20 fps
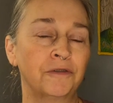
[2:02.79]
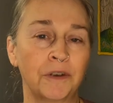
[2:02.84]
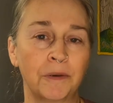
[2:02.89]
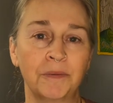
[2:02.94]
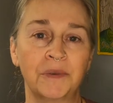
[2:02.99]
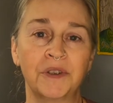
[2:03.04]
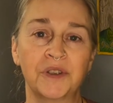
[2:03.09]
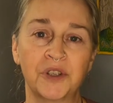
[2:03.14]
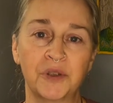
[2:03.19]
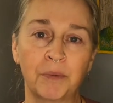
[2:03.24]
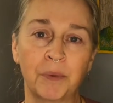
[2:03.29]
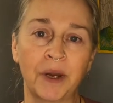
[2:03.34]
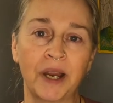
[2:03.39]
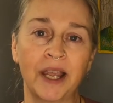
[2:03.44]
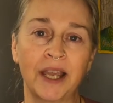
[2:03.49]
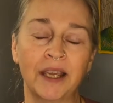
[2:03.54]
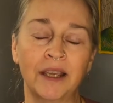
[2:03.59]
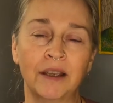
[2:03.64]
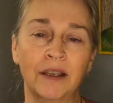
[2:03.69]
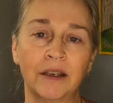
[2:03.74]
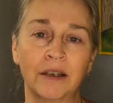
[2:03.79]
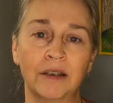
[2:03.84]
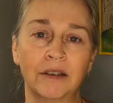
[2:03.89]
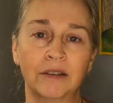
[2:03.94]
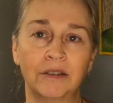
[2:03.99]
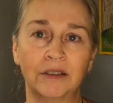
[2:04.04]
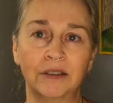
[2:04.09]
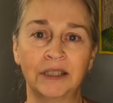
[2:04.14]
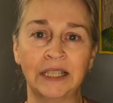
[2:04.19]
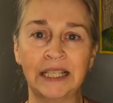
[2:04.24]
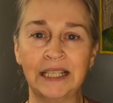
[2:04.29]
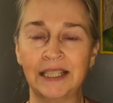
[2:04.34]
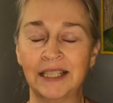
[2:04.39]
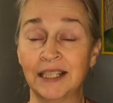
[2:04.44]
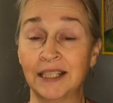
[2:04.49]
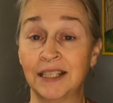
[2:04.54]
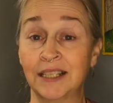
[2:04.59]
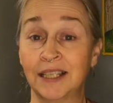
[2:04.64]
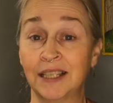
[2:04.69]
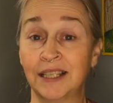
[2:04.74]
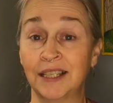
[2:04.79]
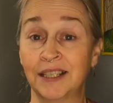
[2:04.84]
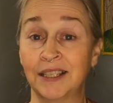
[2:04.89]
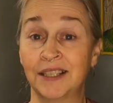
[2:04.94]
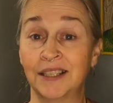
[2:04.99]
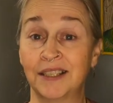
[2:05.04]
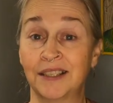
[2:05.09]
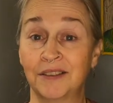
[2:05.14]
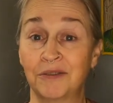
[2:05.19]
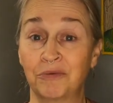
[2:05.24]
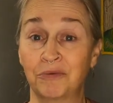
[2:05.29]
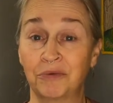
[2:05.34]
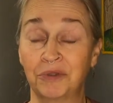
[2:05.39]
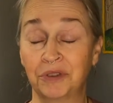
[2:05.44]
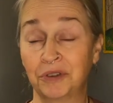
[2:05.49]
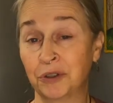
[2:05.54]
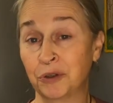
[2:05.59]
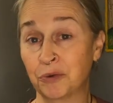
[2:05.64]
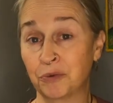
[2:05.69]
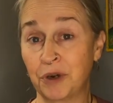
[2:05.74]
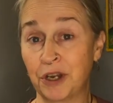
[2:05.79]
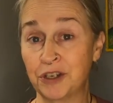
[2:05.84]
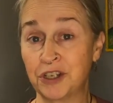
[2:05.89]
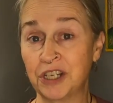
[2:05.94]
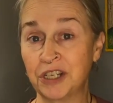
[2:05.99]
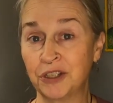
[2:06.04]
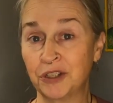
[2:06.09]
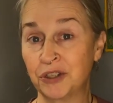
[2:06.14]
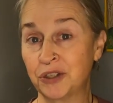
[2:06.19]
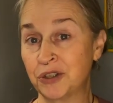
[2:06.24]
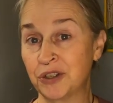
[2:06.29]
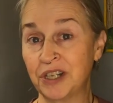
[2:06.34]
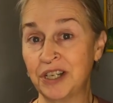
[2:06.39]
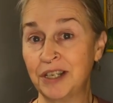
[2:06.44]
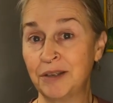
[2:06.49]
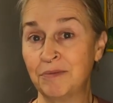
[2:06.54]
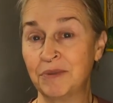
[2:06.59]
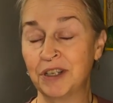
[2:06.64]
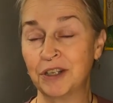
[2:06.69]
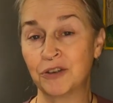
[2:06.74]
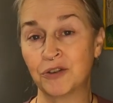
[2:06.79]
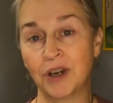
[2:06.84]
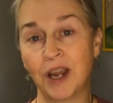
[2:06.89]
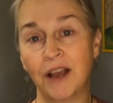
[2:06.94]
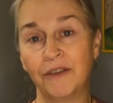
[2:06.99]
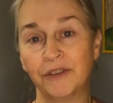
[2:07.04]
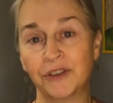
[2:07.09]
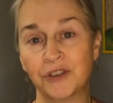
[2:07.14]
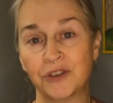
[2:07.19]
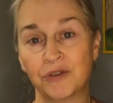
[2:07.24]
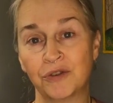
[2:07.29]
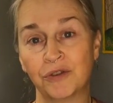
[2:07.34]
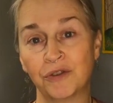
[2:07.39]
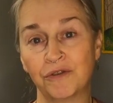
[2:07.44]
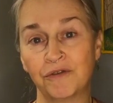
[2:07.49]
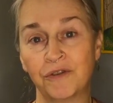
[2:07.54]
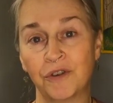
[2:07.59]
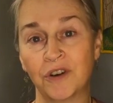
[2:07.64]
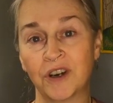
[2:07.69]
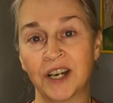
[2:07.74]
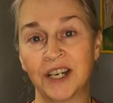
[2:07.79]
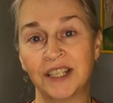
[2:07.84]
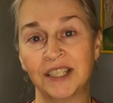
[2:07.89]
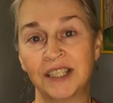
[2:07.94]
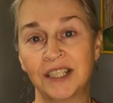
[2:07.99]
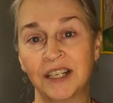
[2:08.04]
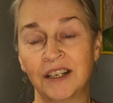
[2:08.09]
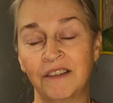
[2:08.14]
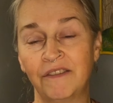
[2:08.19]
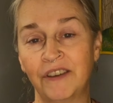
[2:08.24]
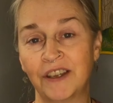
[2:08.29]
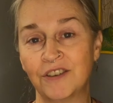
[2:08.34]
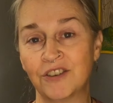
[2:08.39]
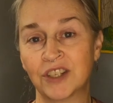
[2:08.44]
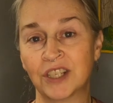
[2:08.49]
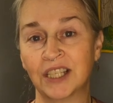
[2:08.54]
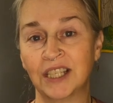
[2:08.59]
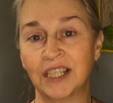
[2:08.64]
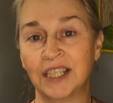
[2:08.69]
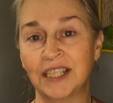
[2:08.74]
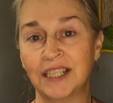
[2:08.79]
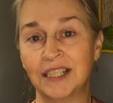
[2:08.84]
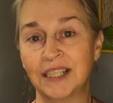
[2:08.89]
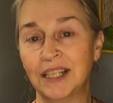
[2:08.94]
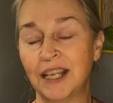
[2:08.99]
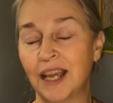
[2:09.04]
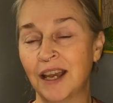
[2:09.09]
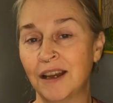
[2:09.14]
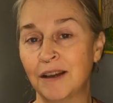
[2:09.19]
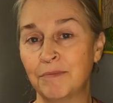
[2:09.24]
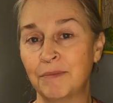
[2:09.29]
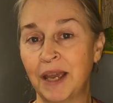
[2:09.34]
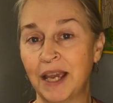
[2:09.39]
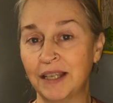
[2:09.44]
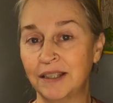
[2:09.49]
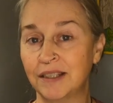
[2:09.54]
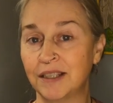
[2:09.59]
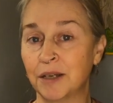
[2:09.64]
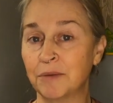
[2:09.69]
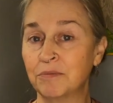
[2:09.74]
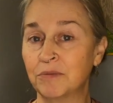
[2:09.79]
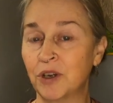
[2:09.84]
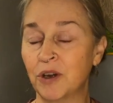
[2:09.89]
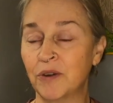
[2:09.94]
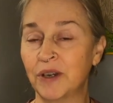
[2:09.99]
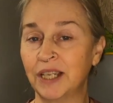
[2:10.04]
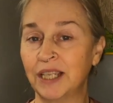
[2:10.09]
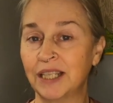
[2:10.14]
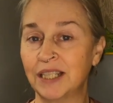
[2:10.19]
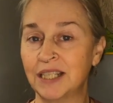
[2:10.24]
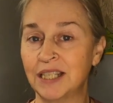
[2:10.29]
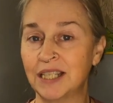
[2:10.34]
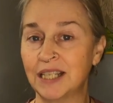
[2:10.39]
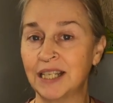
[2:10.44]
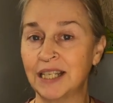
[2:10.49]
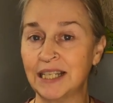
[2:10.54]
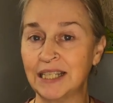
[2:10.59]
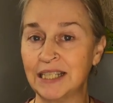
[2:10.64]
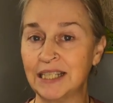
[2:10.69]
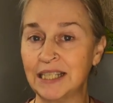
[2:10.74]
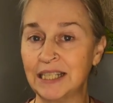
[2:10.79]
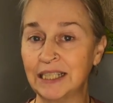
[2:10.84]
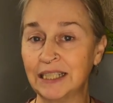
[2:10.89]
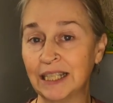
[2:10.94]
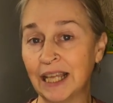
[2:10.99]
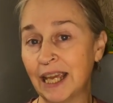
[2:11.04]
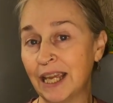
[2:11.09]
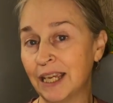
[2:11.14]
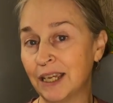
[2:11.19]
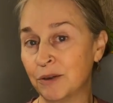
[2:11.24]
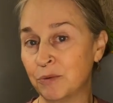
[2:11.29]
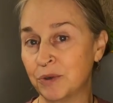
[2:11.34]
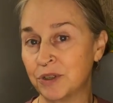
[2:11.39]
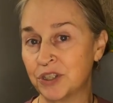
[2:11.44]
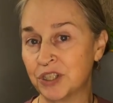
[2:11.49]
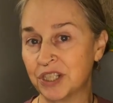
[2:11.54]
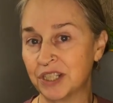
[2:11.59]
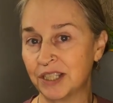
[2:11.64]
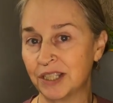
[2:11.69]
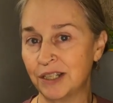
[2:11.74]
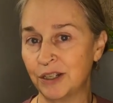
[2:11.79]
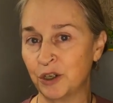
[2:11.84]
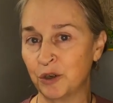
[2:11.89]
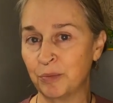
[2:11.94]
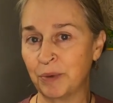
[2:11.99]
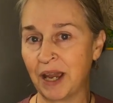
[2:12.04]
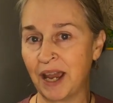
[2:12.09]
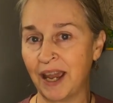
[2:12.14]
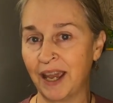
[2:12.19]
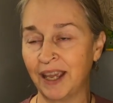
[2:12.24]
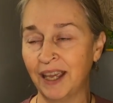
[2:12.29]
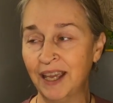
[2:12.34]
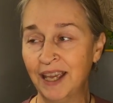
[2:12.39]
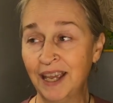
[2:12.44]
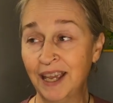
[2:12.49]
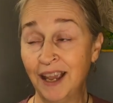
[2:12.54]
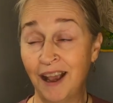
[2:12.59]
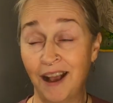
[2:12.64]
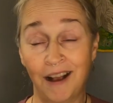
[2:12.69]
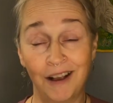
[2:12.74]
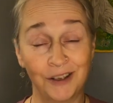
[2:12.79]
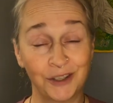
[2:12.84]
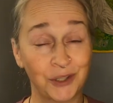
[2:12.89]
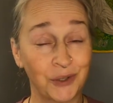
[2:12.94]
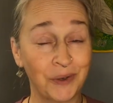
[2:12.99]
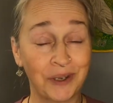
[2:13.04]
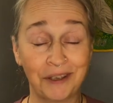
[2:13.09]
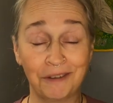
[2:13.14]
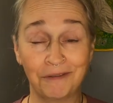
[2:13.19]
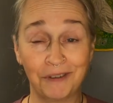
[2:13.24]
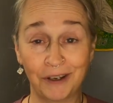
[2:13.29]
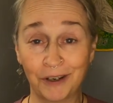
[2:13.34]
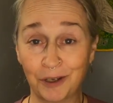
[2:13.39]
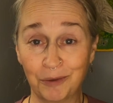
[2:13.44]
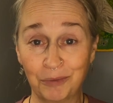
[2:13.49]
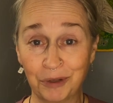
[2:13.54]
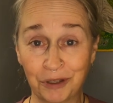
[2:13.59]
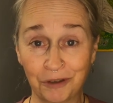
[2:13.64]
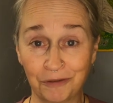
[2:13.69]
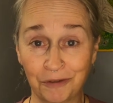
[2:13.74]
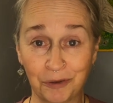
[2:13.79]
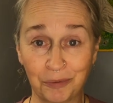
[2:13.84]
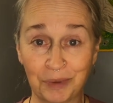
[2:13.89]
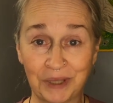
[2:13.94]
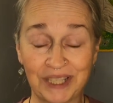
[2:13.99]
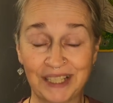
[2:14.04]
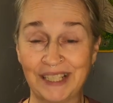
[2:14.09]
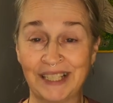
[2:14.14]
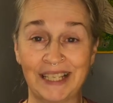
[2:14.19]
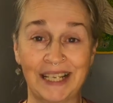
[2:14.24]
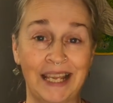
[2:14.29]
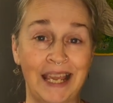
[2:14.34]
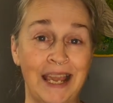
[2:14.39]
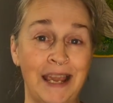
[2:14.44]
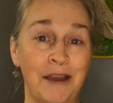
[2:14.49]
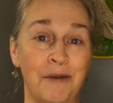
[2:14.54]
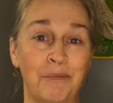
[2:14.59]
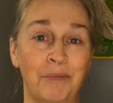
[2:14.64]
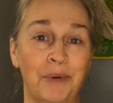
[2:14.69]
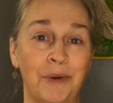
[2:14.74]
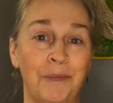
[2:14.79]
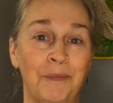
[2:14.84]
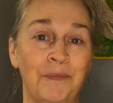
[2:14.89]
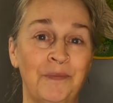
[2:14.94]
from the spring leads into this little rushing stream that travels through the forest and eventually ends up going into Indian Lake, which is nearby. Also a very beautiful place to camp.